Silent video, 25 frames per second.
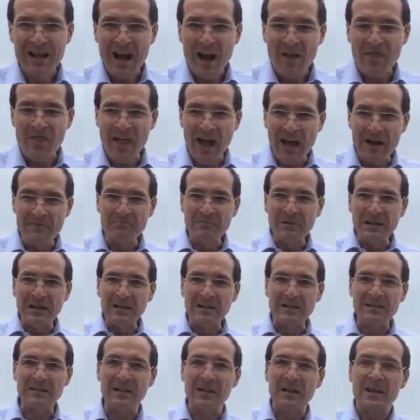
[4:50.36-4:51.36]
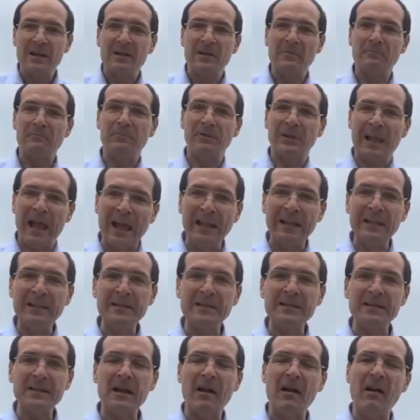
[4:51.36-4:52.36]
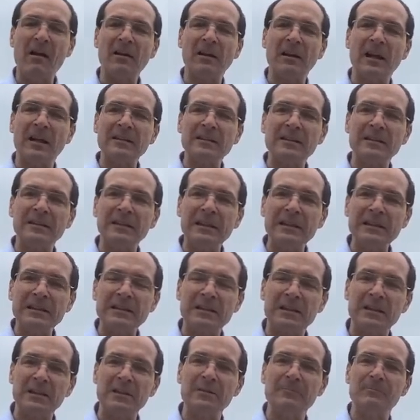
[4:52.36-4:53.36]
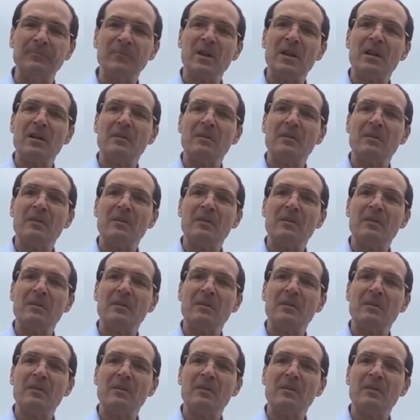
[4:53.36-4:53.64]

And that means that planners are going to need to